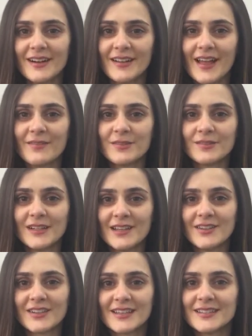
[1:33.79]
I'll have a
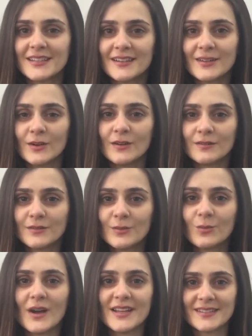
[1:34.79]
really good idea of
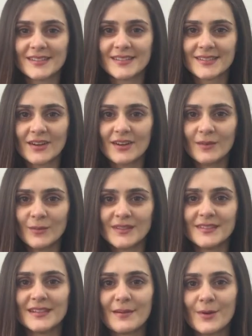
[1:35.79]
where to start
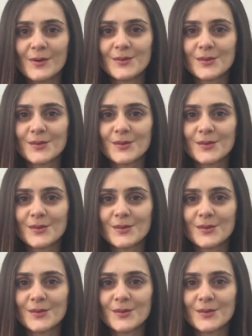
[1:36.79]
with the demo,